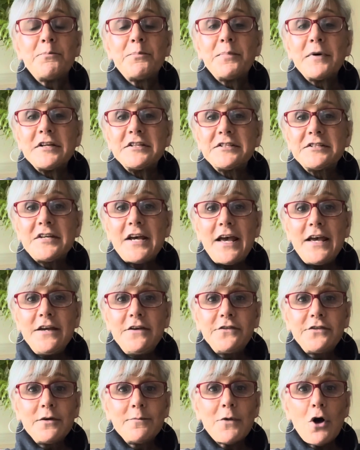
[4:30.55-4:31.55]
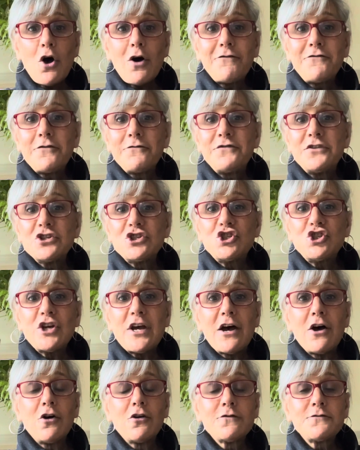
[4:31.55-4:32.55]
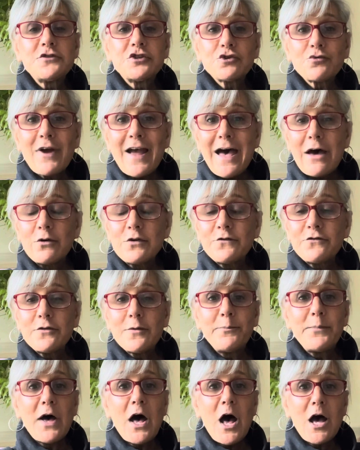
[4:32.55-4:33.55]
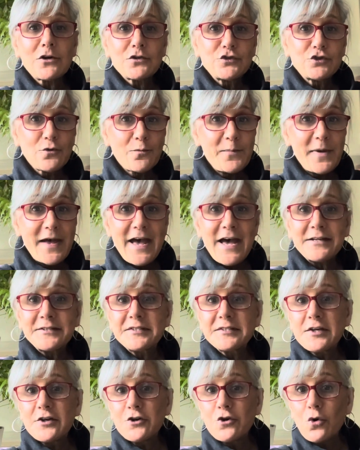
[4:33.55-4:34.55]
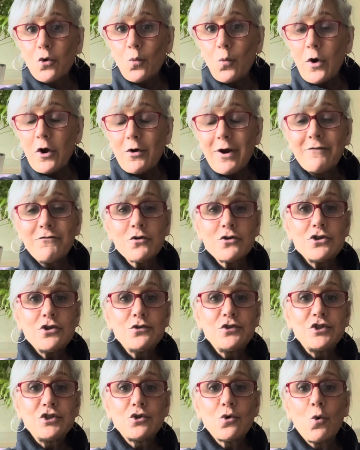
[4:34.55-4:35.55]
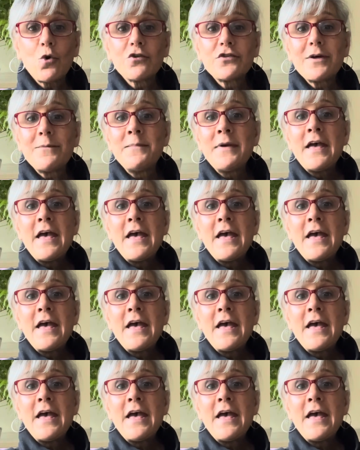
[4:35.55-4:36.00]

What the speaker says: but take them off of the shelves or out of the box or basket or wherever you store them